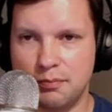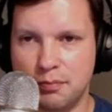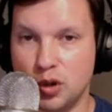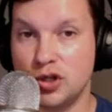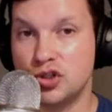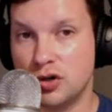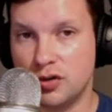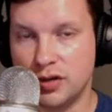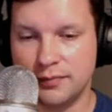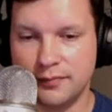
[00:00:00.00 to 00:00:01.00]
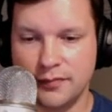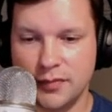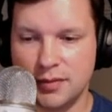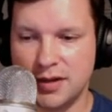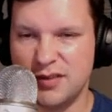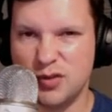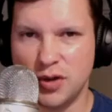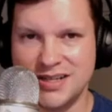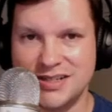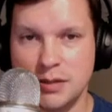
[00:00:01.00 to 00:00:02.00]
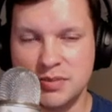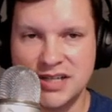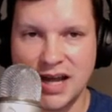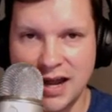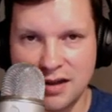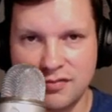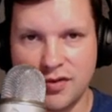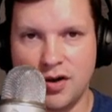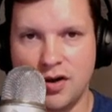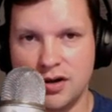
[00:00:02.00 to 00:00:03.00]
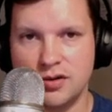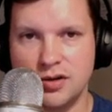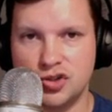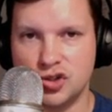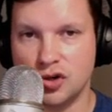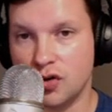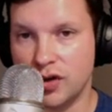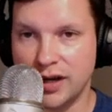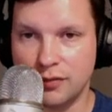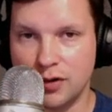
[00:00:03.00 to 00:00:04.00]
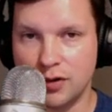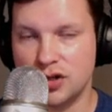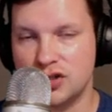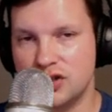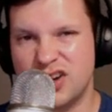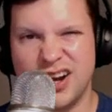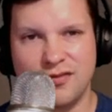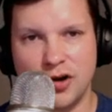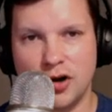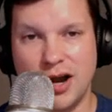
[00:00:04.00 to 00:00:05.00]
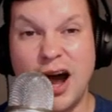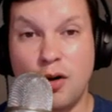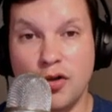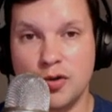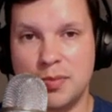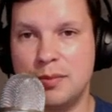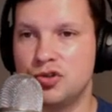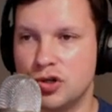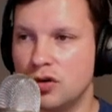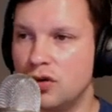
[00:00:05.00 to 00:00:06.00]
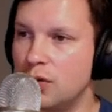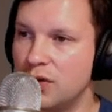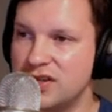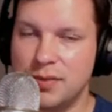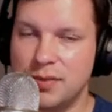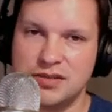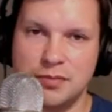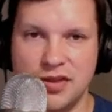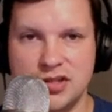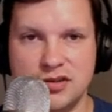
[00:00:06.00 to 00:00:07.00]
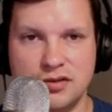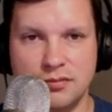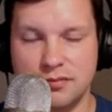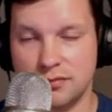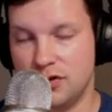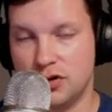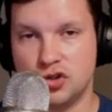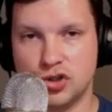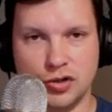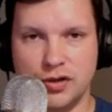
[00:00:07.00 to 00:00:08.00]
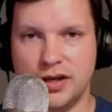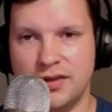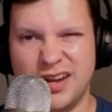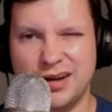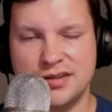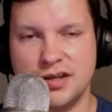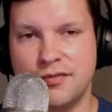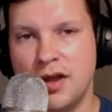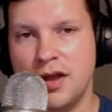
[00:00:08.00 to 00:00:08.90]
bullet journaling. I'm kind of doing a deep dive on journaling research and kind of figuring out how other people journal and what's the best methods for journaling and that kind of stuff.